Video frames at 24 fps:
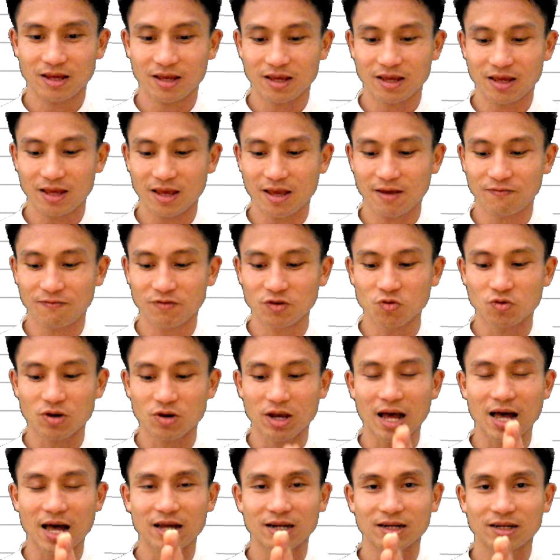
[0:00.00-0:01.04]
if you
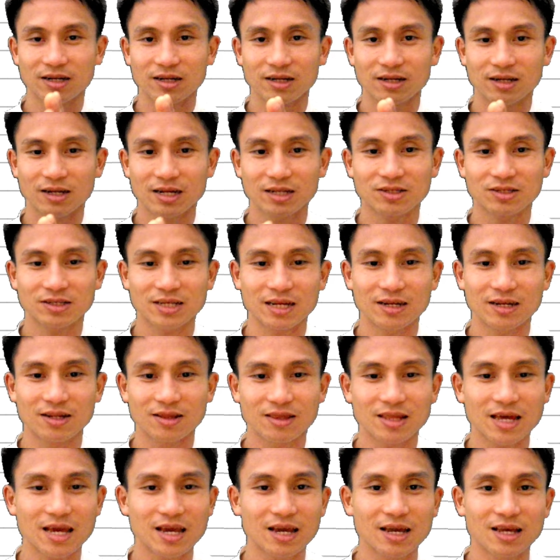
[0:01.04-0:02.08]
cut, let's say the
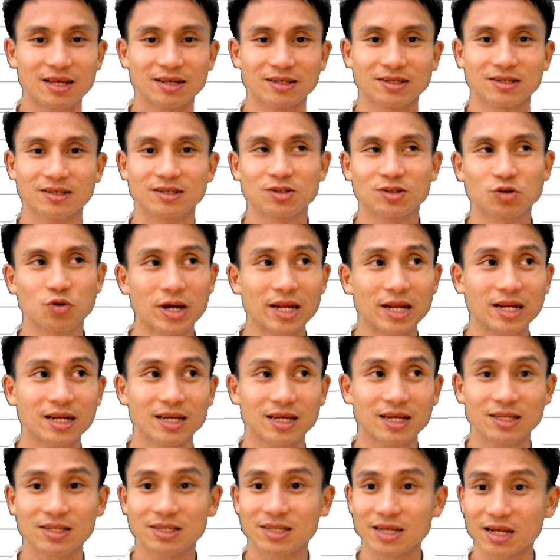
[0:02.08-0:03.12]
thing is 20
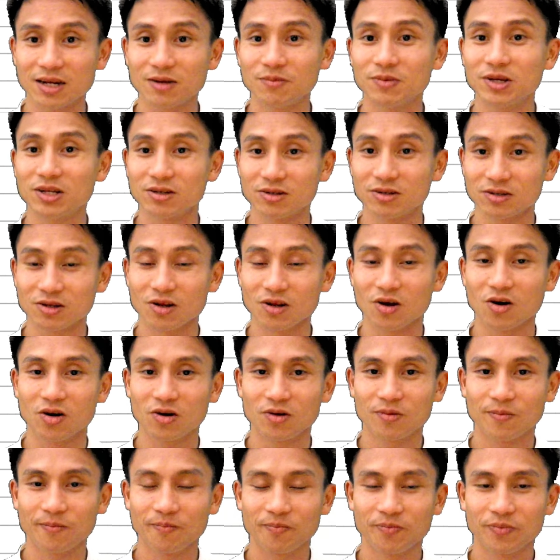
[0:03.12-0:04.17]
centimeters long,
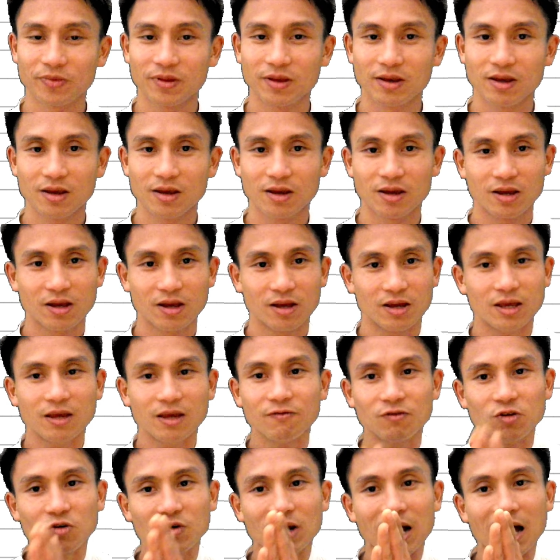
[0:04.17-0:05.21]
if
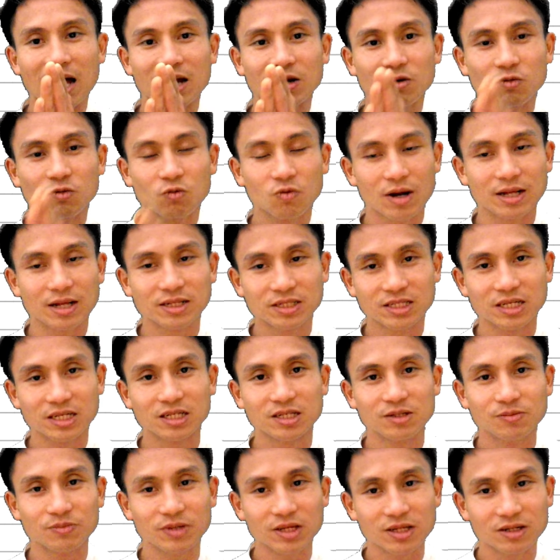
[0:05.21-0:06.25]
you cut 1
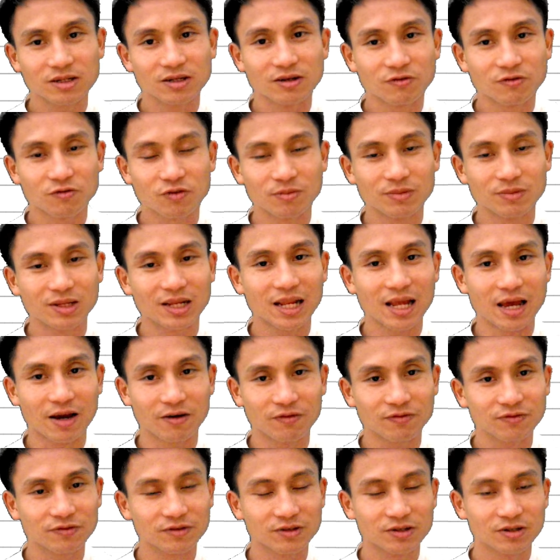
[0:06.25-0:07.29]
centimeter from the
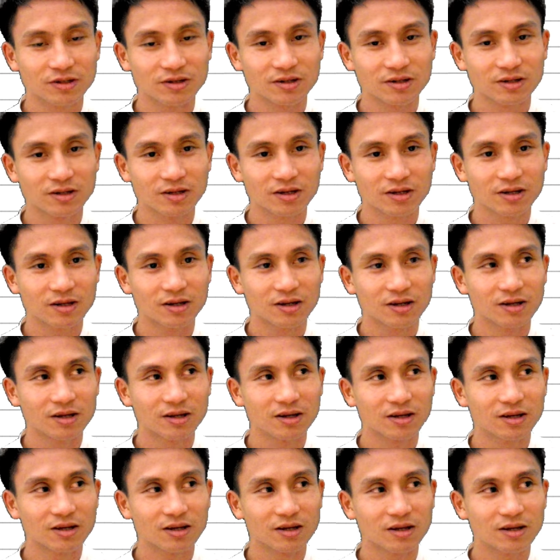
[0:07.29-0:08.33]
left,
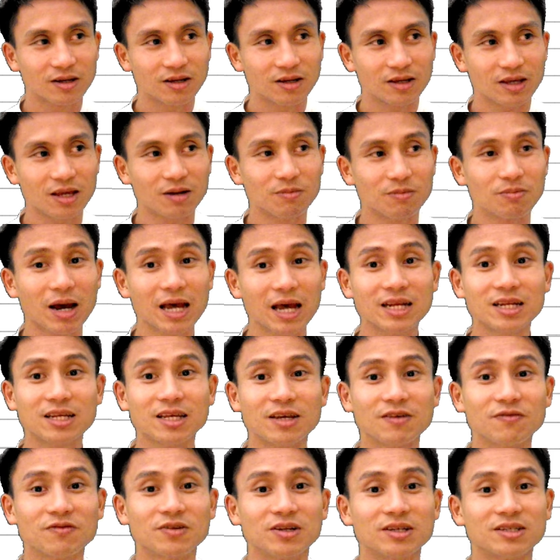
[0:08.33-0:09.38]
it might
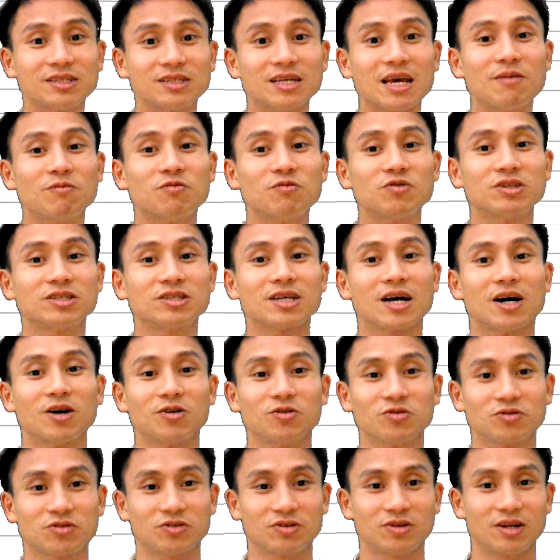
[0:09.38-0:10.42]
give the same
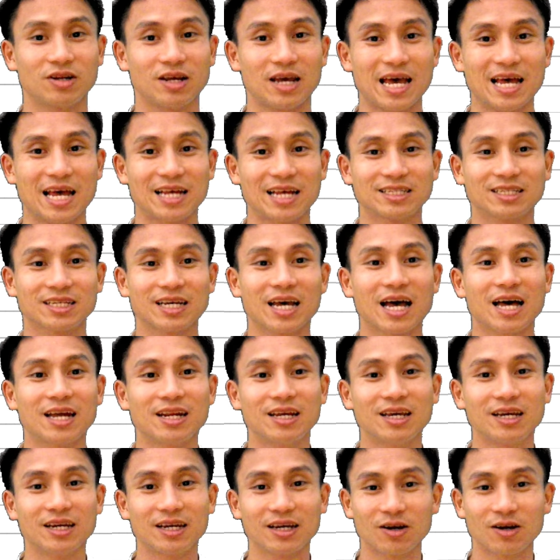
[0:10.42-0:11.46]
result as
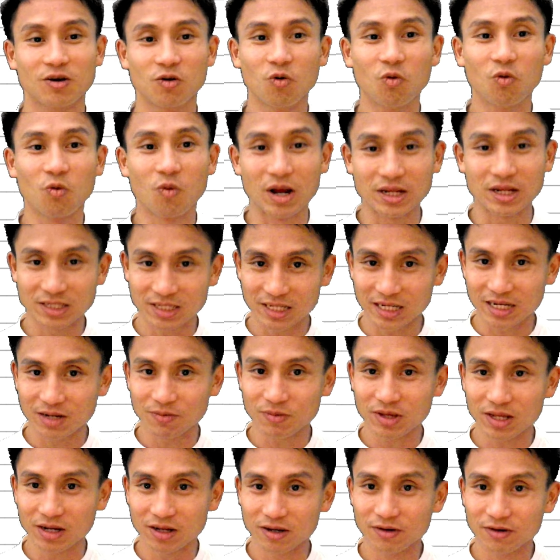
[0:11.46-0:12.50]
cutting 1
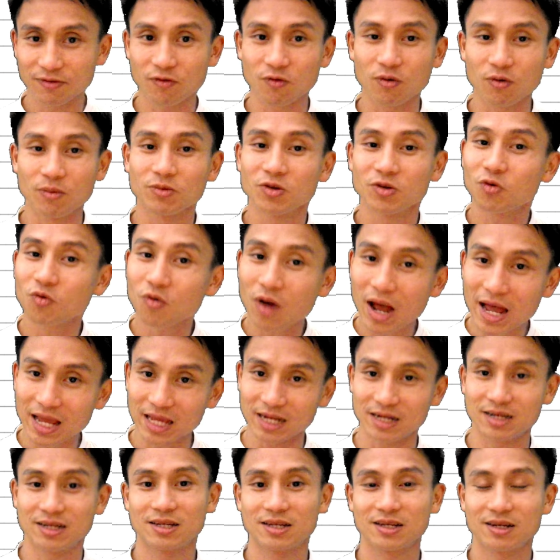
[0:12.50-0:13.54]
centimeter from the
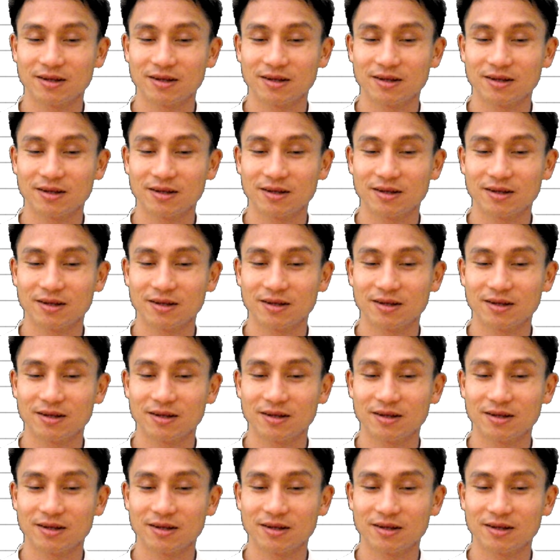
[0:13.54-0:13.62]
right.